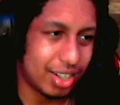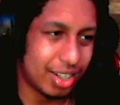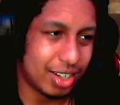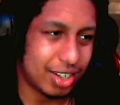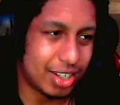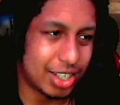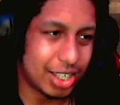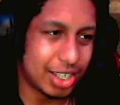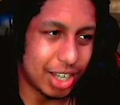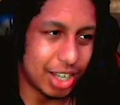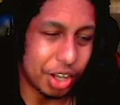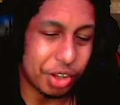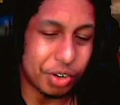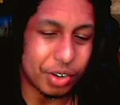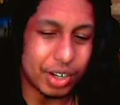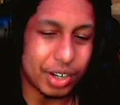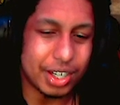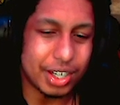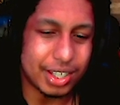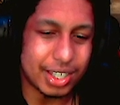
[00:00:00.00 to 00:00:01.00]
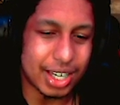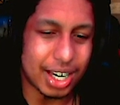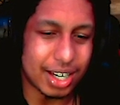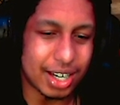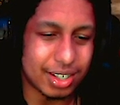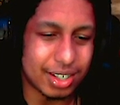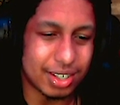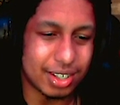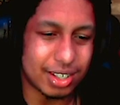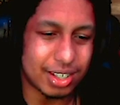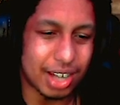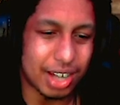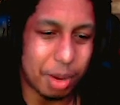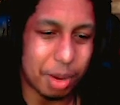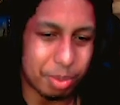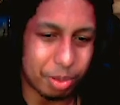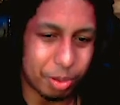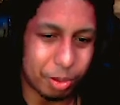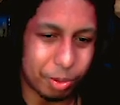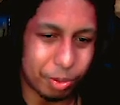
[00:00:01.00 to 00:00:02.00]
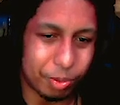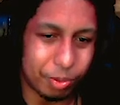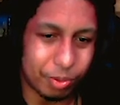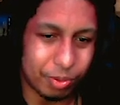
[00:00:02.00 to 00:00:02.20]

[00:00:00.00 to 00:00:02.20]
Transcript: southern Texas type of